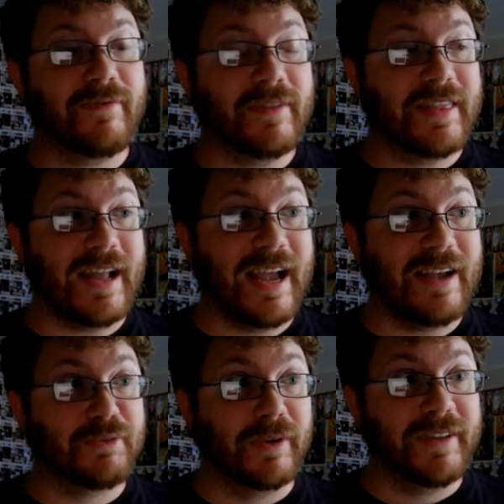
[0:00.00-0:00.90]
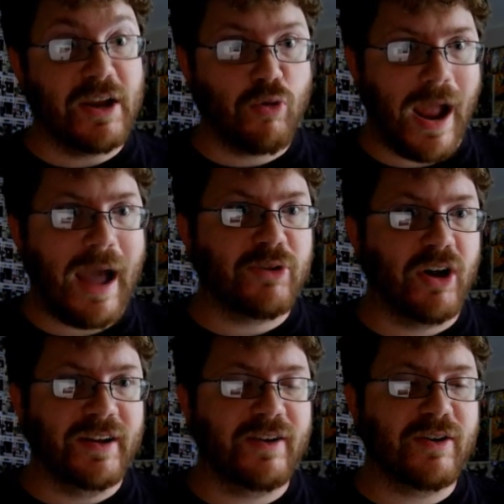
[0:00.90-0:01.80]
that has really grabbed
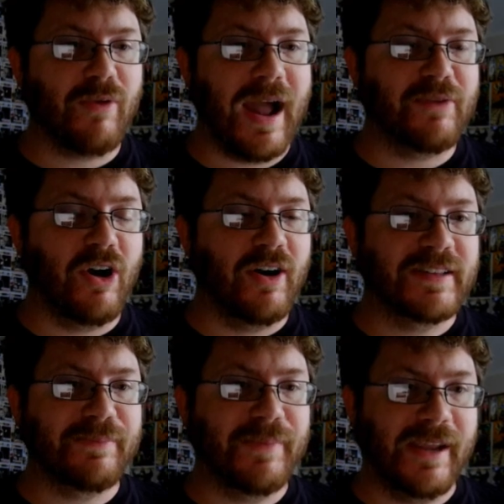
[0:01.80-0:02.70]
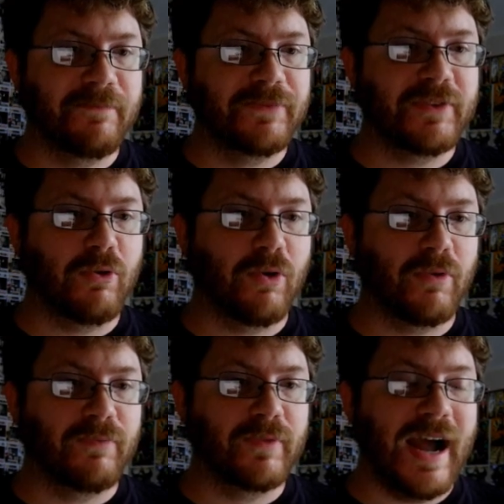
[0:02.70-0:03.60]
on uh, grabbed onto me
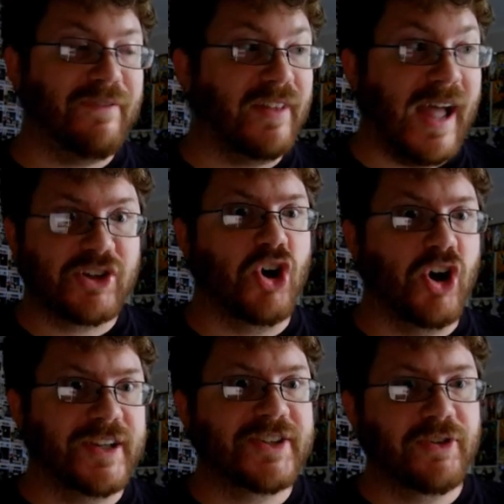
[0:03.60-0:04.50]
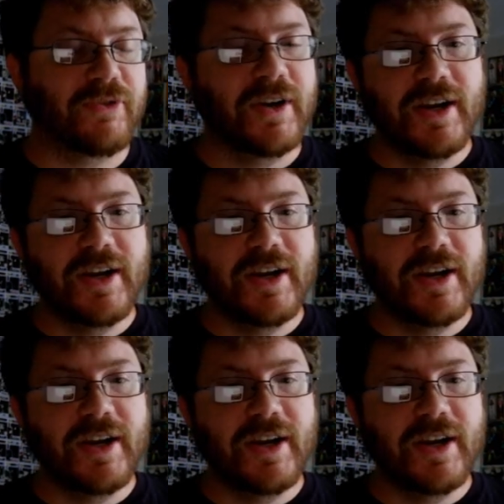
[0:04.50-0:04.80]
or I've latched on to.